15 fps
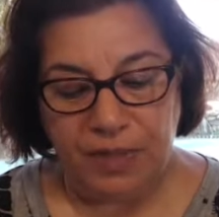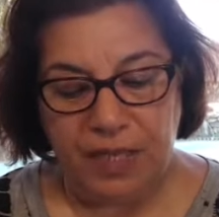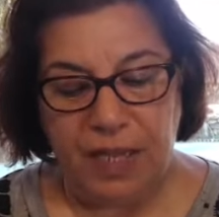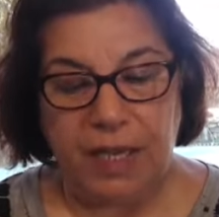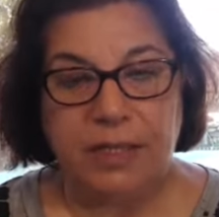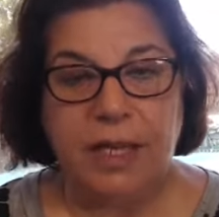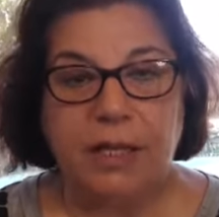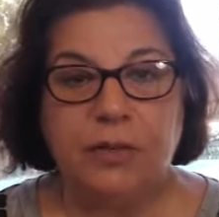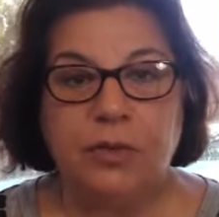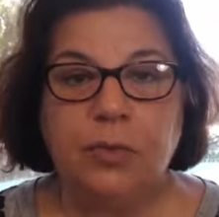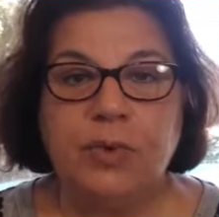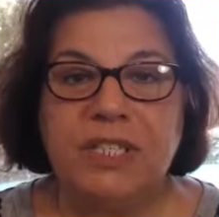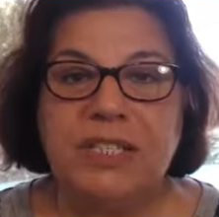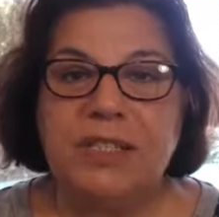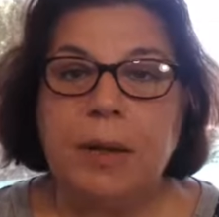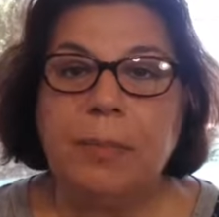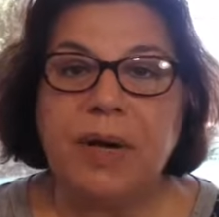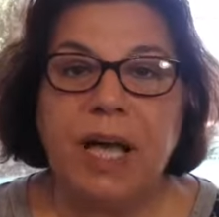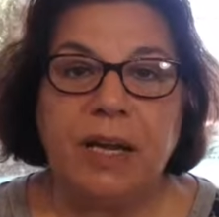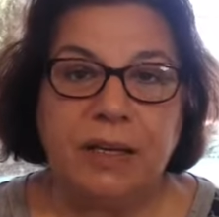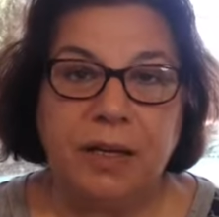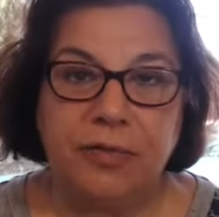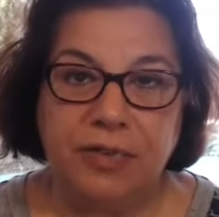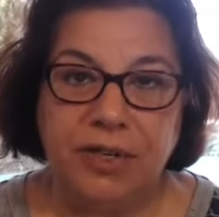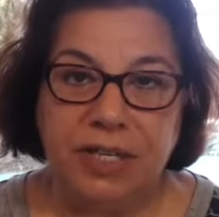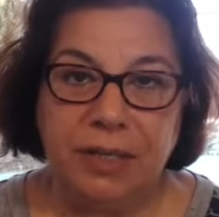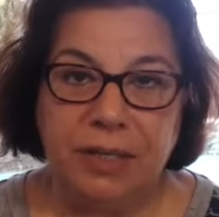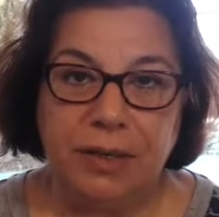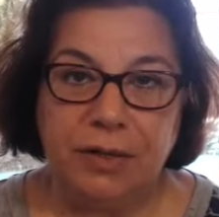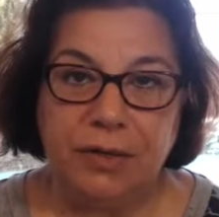they, they're doing some kind of
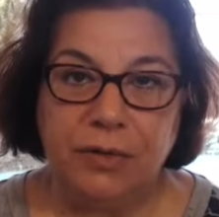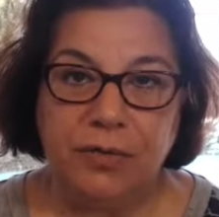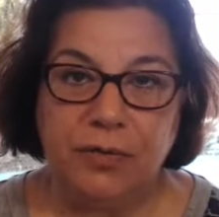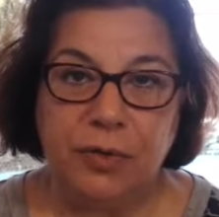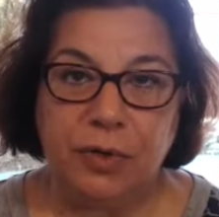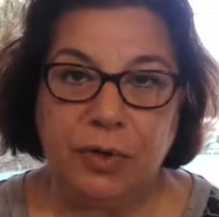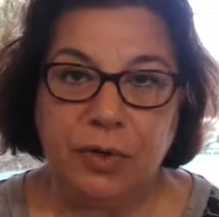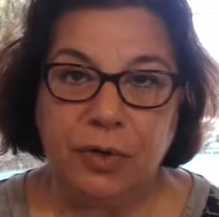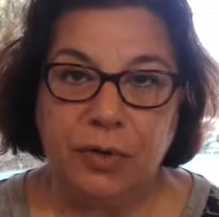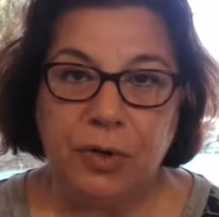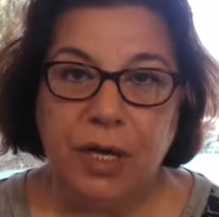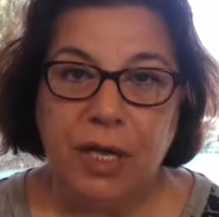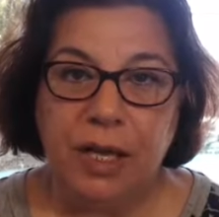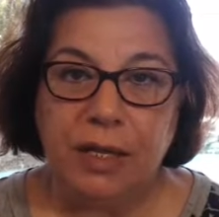healing for you.